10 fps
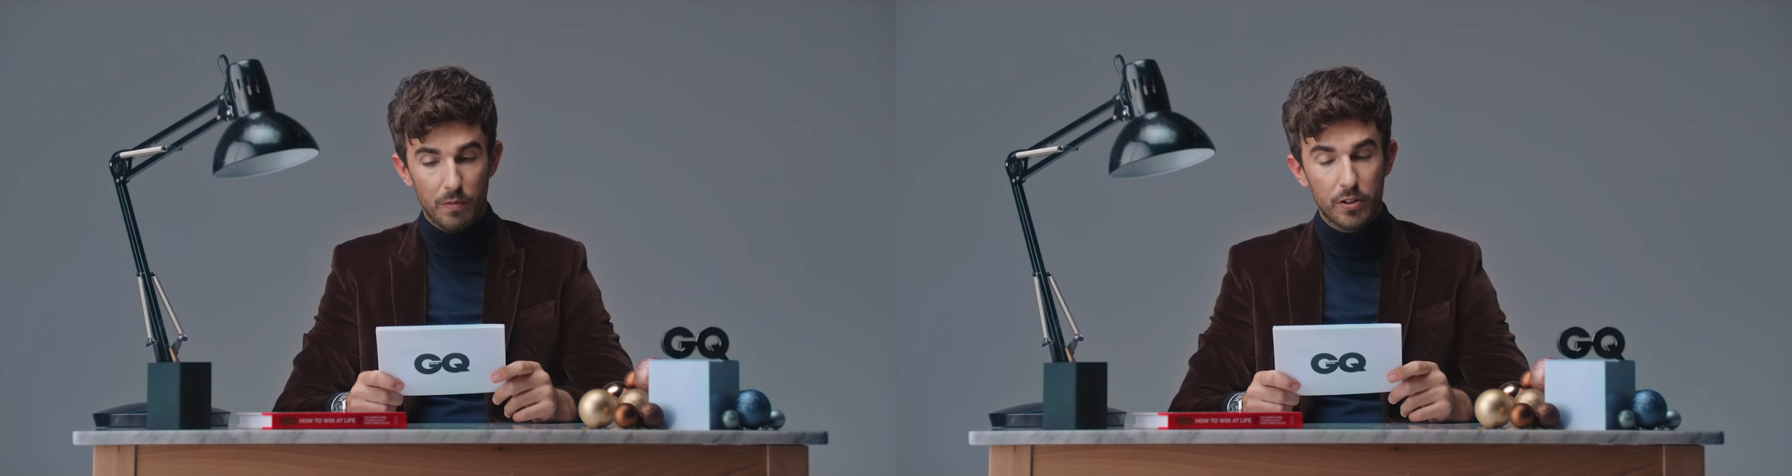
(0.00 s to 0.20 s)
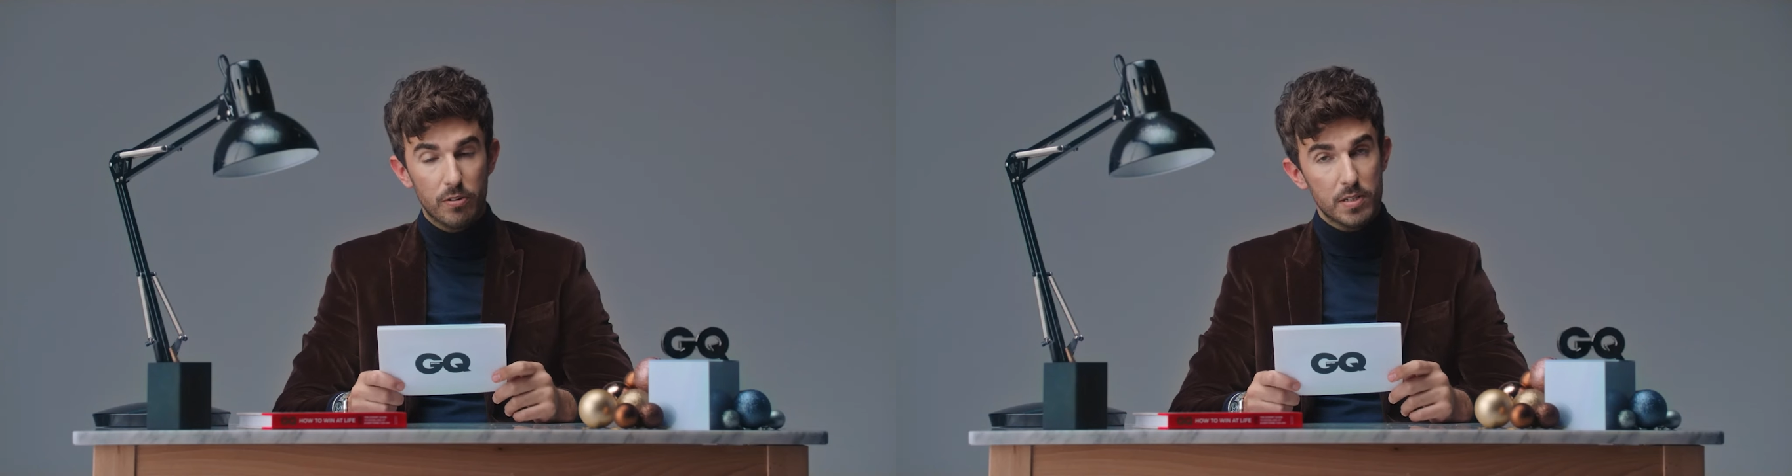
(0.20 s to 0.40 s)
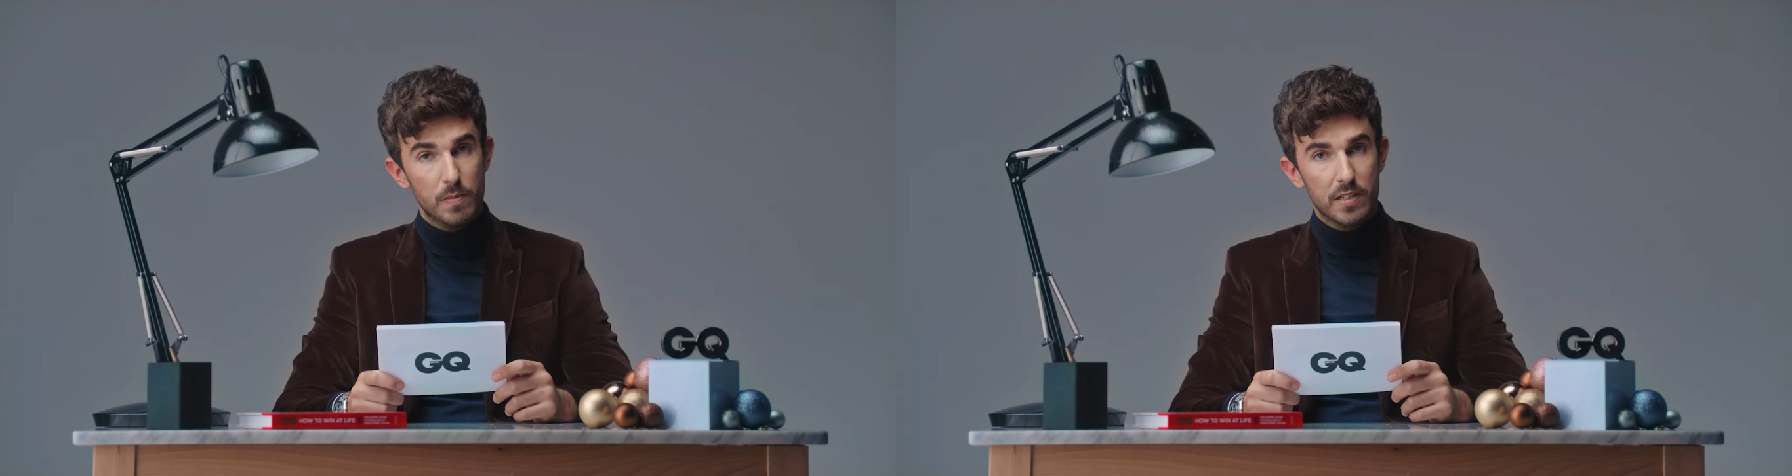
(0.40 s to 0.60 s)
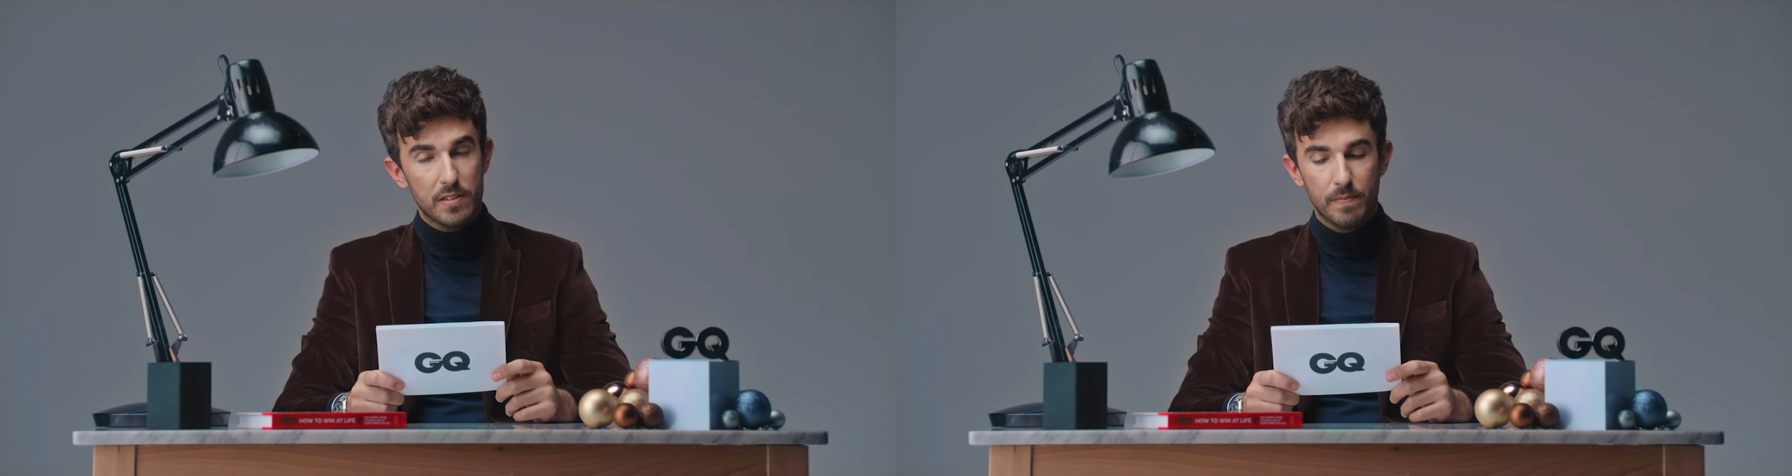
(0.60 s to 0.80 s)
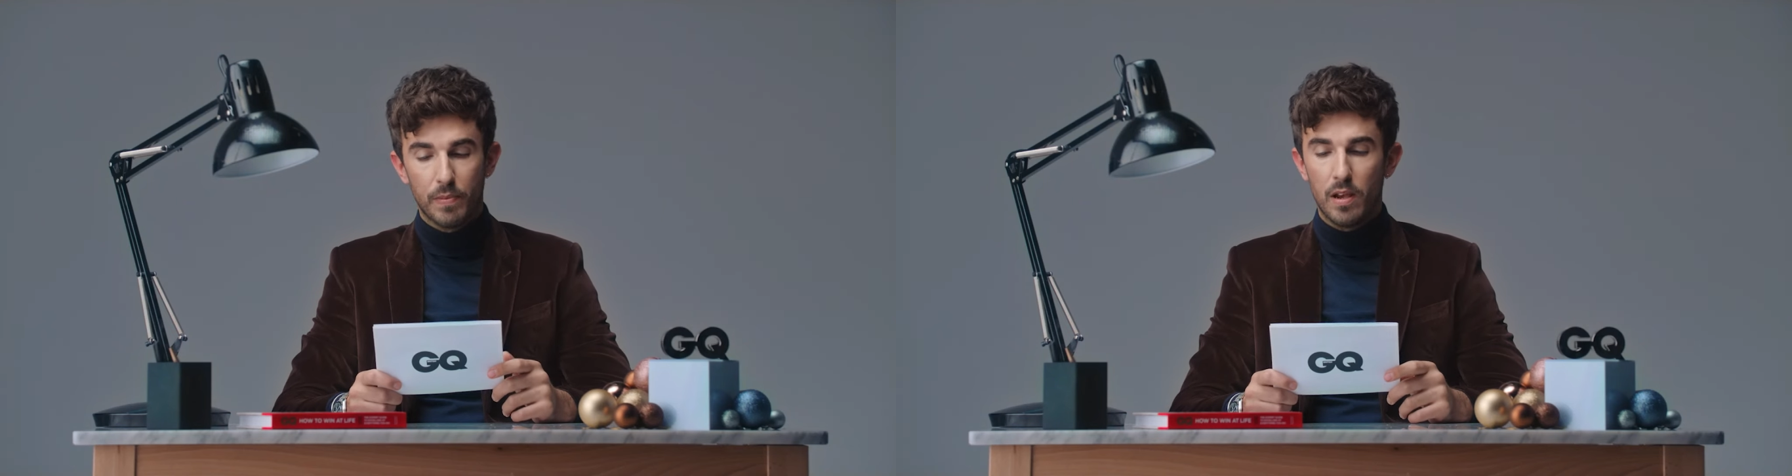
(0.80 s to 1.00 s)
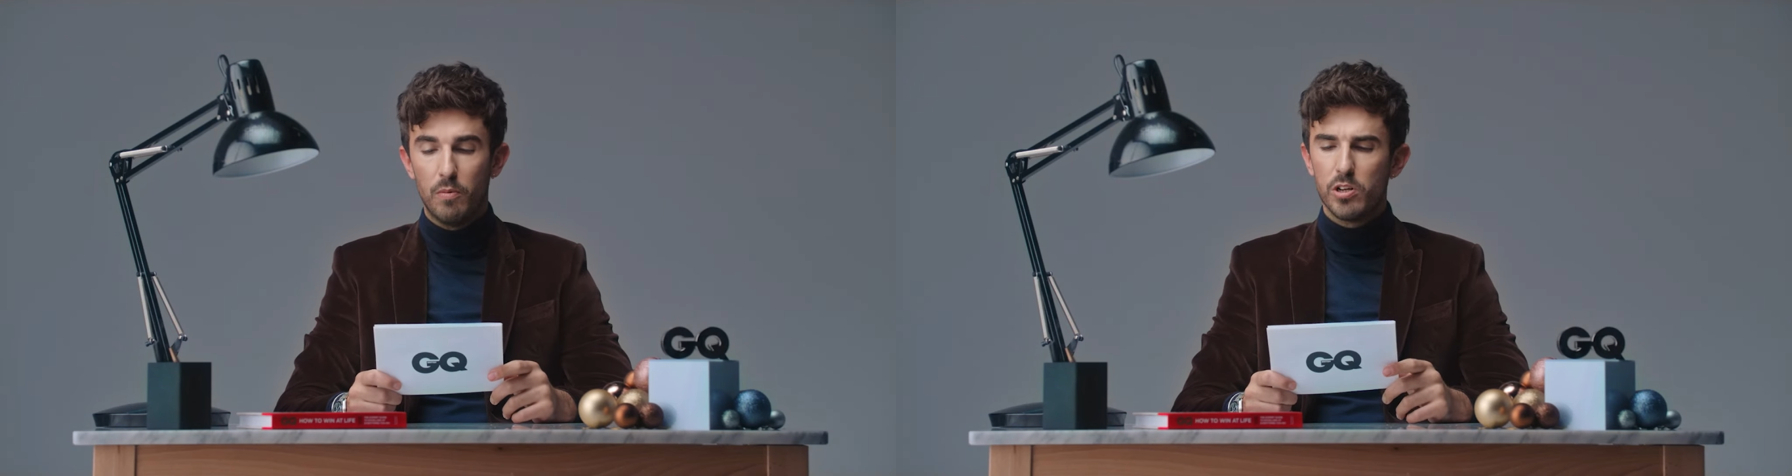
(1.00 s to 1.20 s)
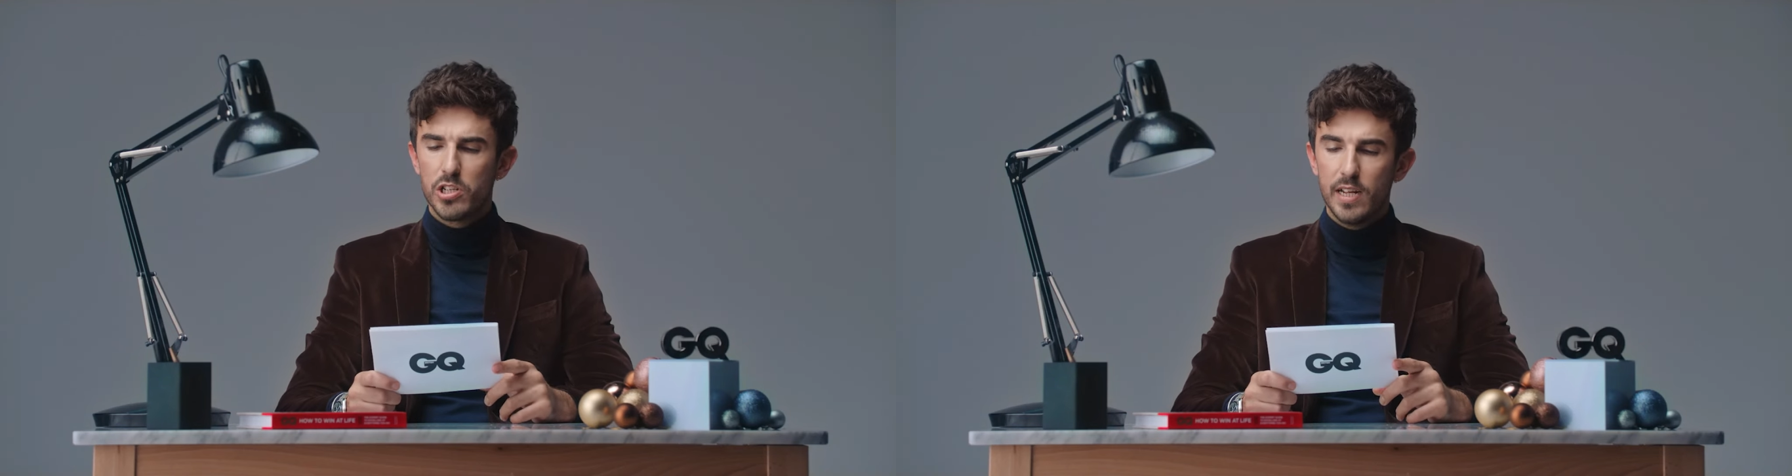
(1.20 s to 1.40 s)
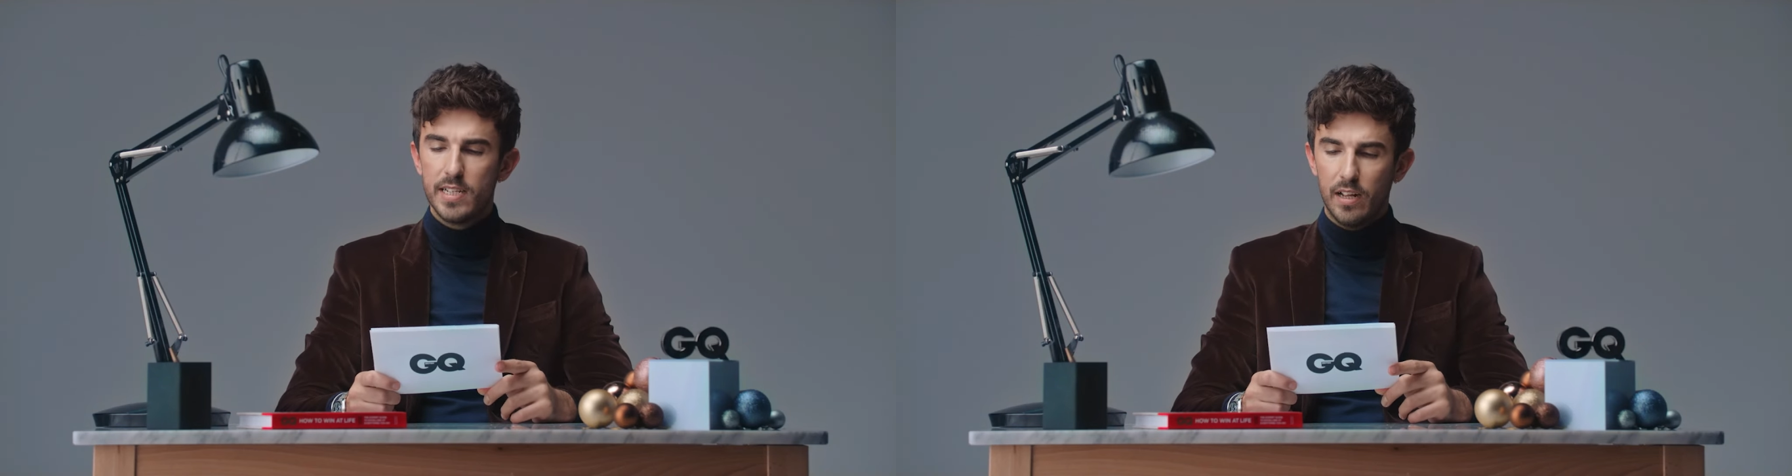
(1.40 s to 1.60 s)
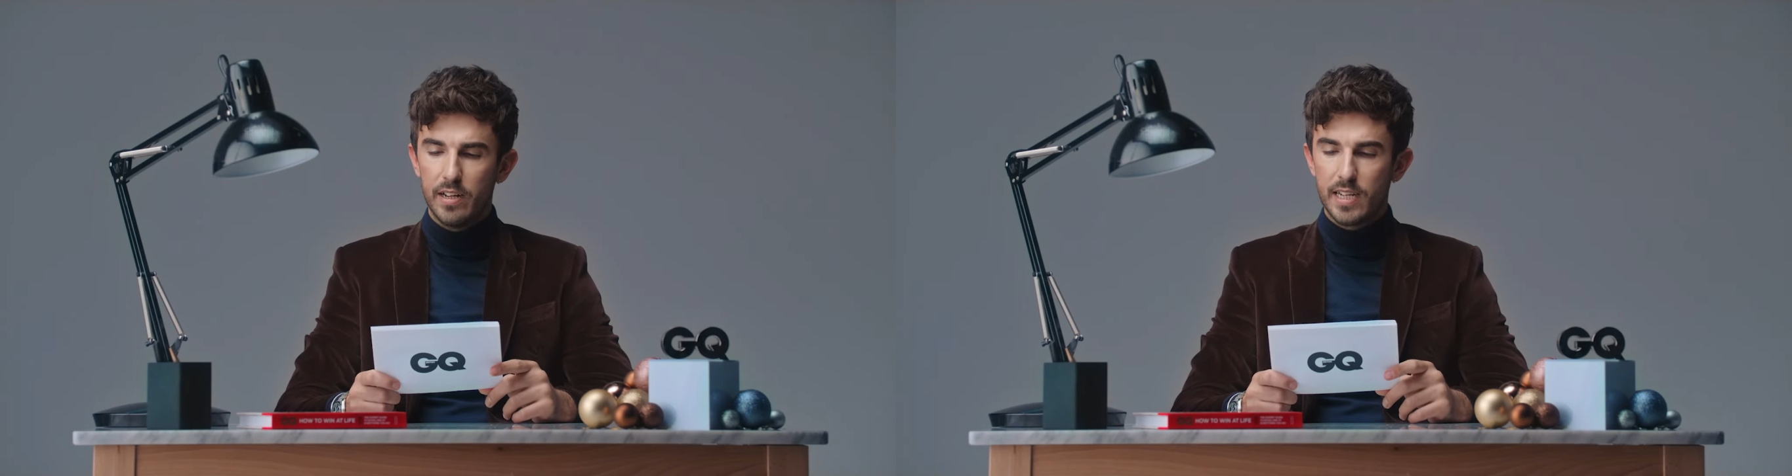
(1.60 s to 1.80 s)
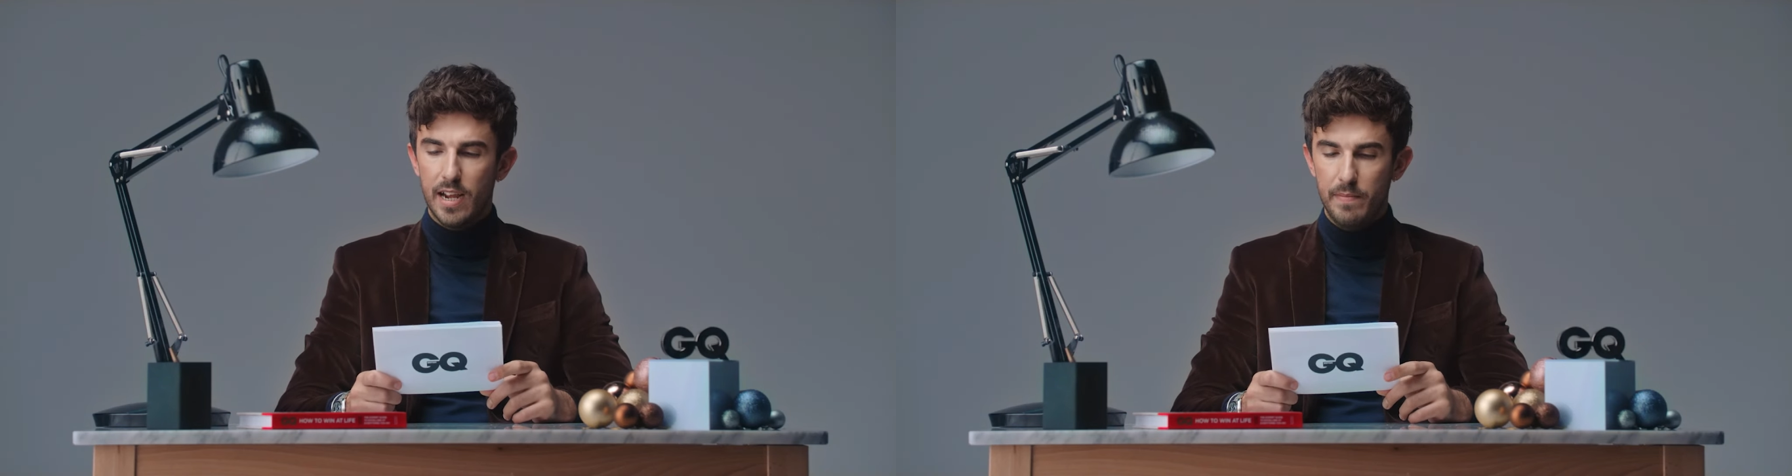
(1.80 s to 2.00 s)
one for Christmas. What should I tell
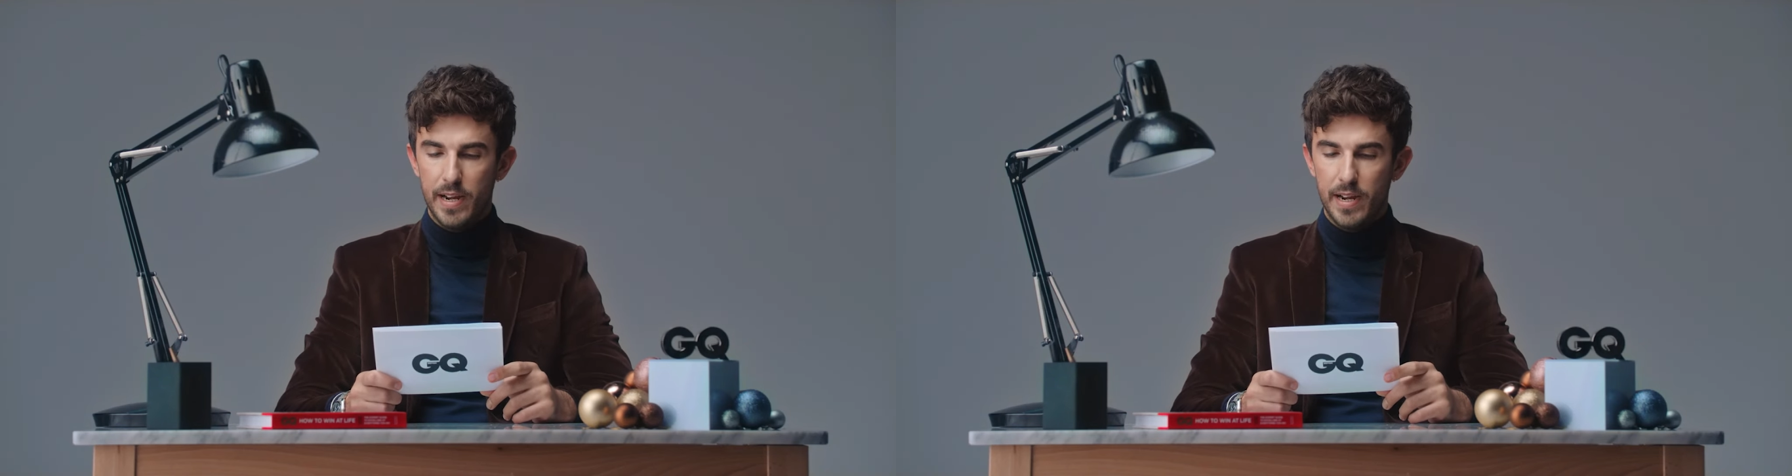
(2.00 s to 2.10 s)
her to get